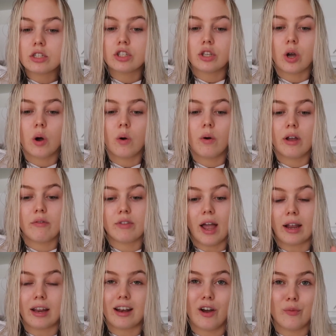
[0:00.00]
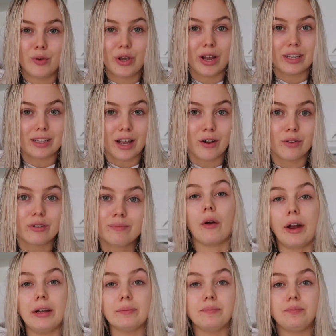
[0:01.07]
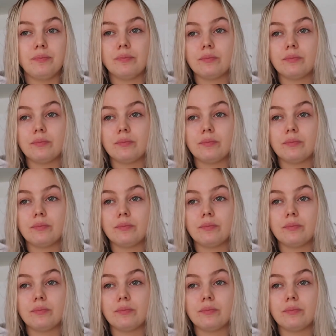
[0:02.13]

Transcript: So if that can help you guys out. All right,